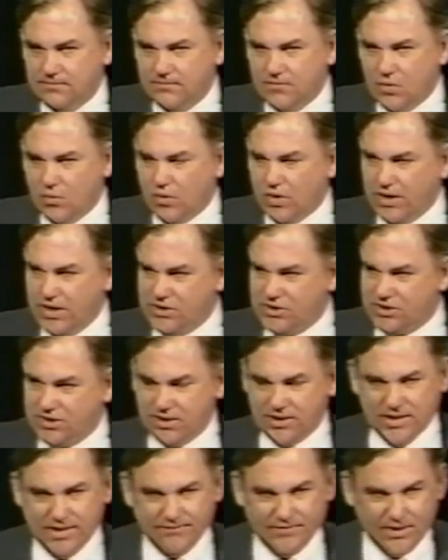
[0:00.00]
What is
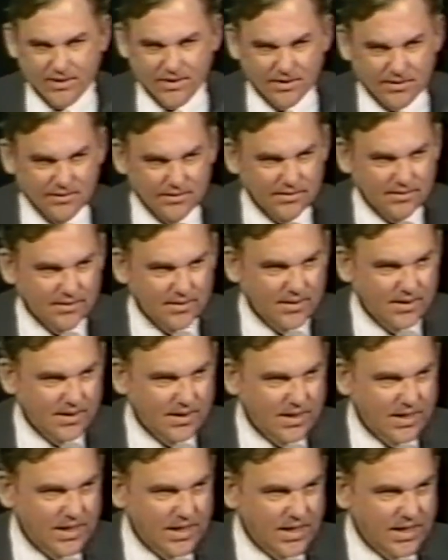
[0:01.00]
significant
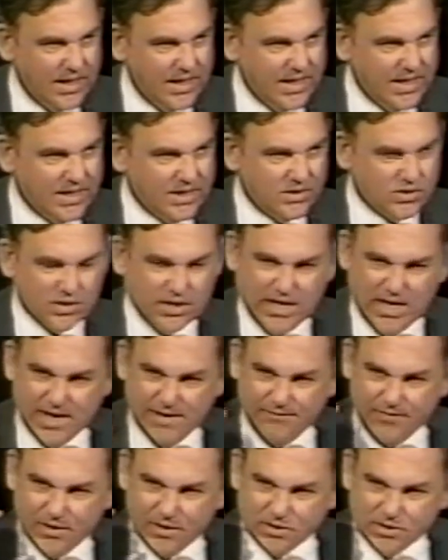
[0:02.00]
is if
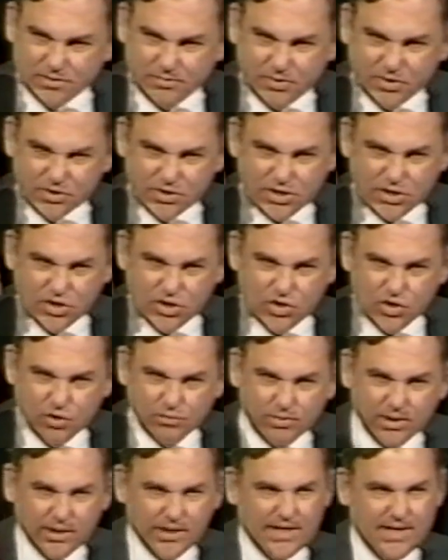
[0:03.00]
it is a position you
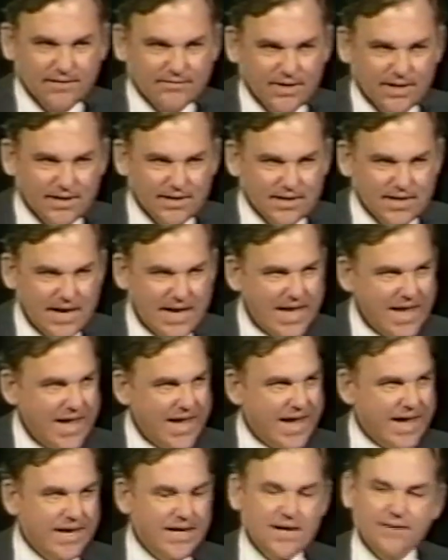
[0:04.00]
believe in,
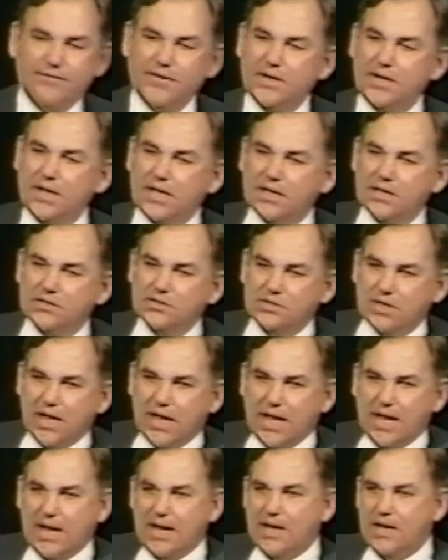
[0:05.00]
and if it is
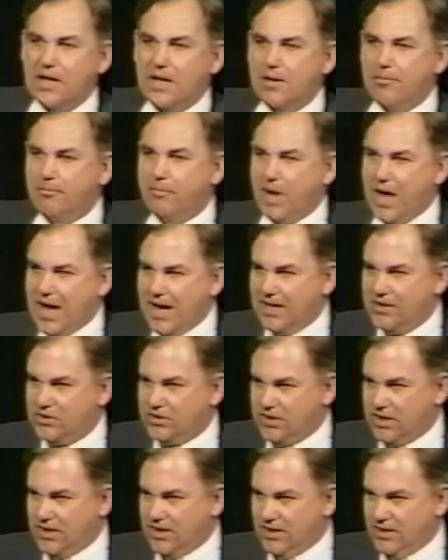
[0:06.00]
a
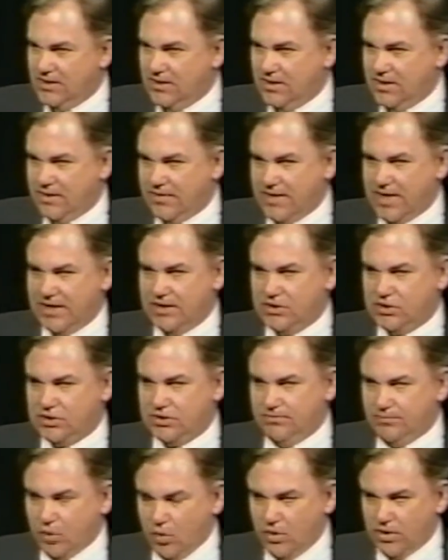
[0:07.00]
policy that is
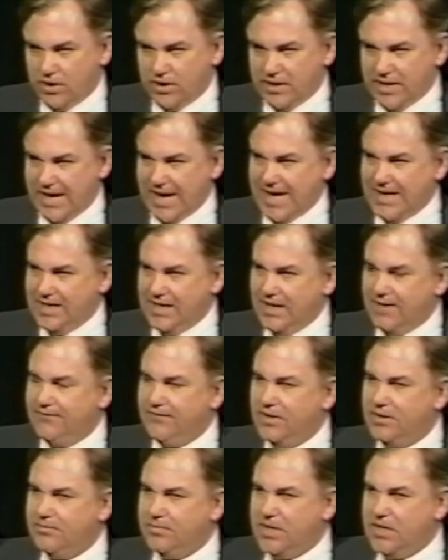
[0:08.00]
supported, and if
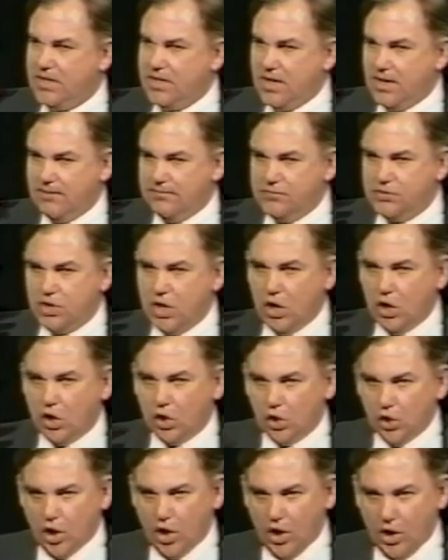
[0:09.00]
it becomes
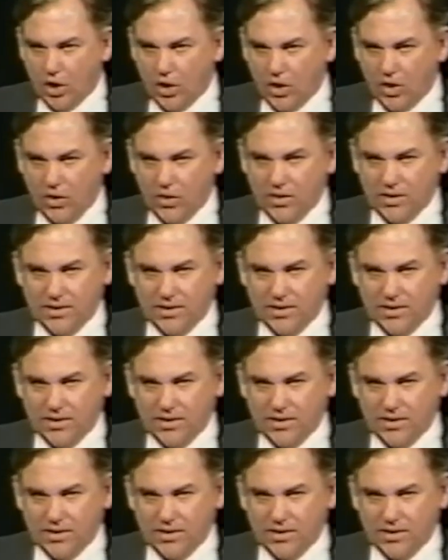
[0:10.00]
law,